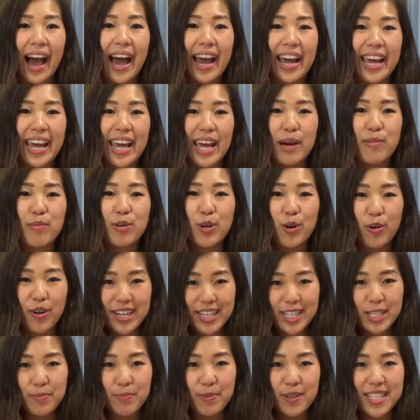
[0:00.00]
I am
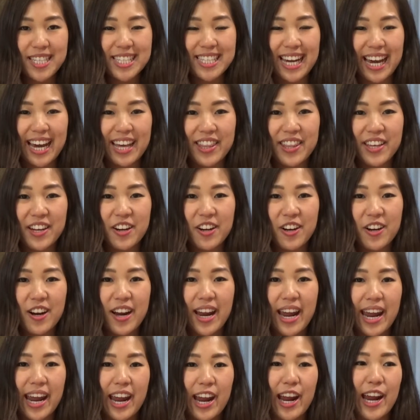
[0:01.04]
going to put
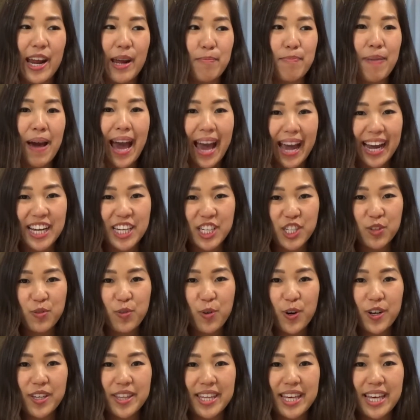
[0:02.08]
together a package
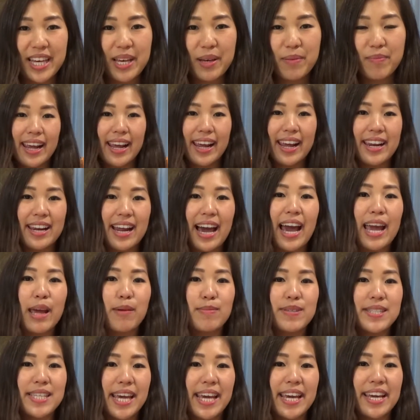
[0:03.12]
for them, and I
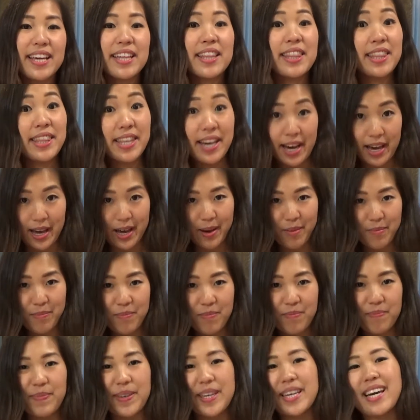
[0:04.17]
am saying
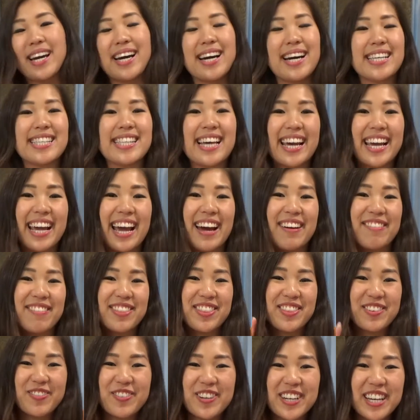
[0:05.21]
them because I
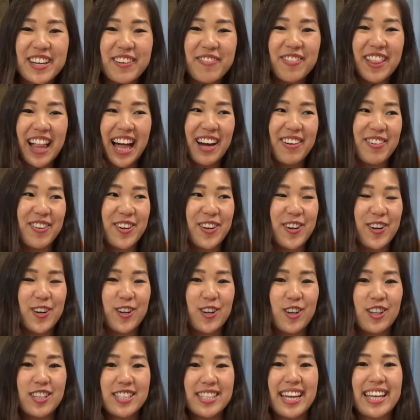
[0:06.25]
have 3 flower
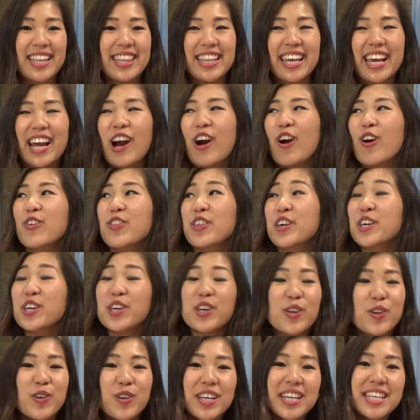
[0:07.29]
girls and they are the
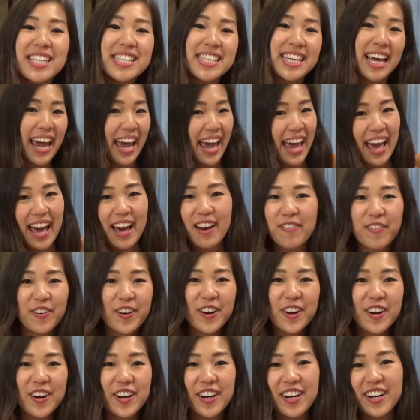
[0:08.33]
cutest
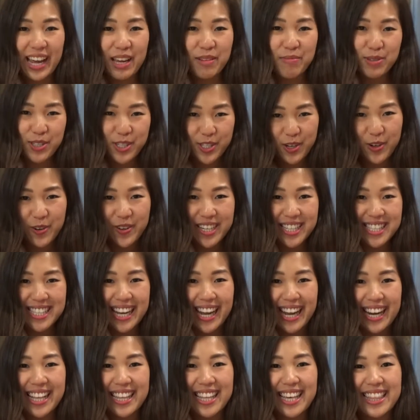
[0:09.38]
ever! I am so
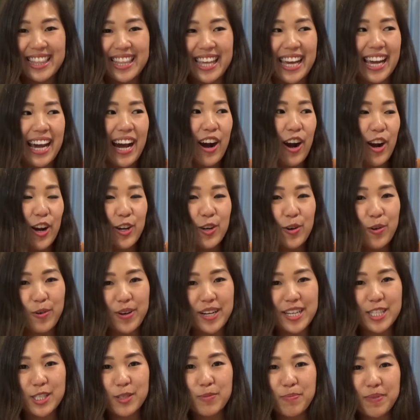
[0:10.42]
excited that they are
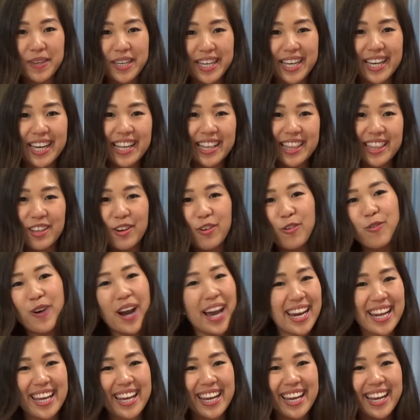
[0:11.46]
going to be in the
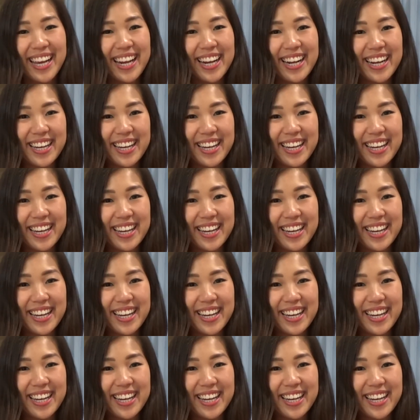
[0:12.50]
wedding!